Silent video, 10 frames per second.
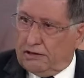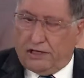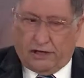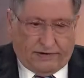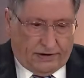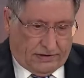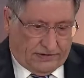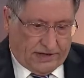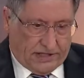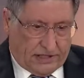You know,
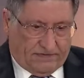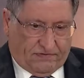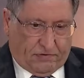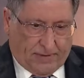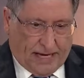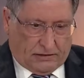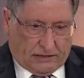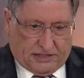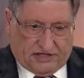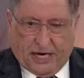they did it for about
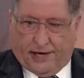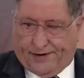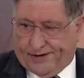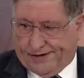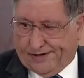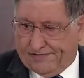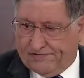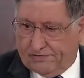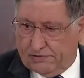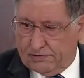a day and a half.